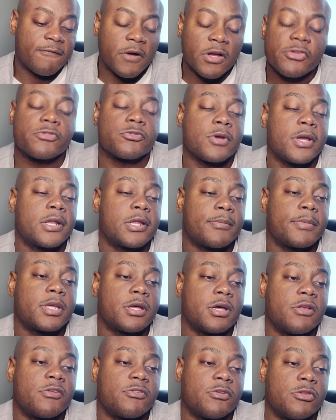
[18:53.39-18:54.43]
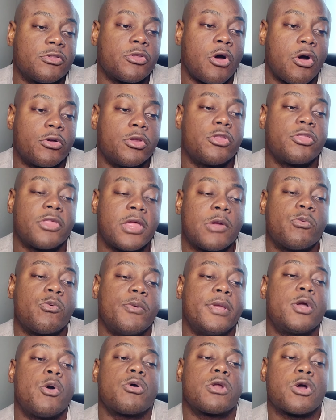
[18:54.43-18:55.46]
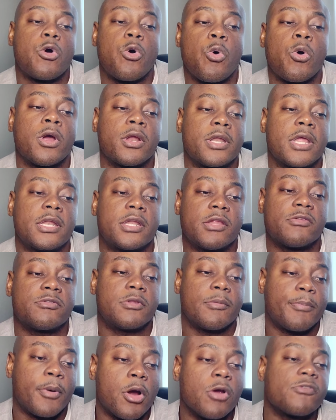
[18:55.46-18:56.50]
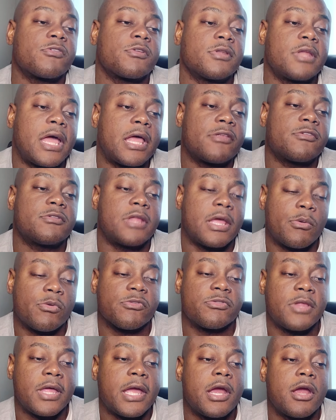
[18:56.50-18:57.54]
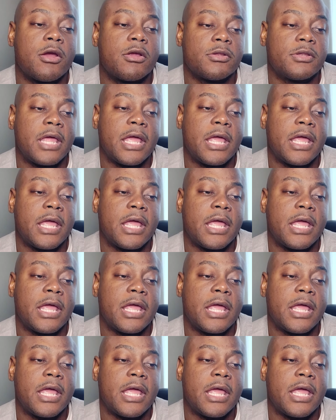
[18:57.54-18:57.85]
frustrated because you think when we go to court that the person that was there,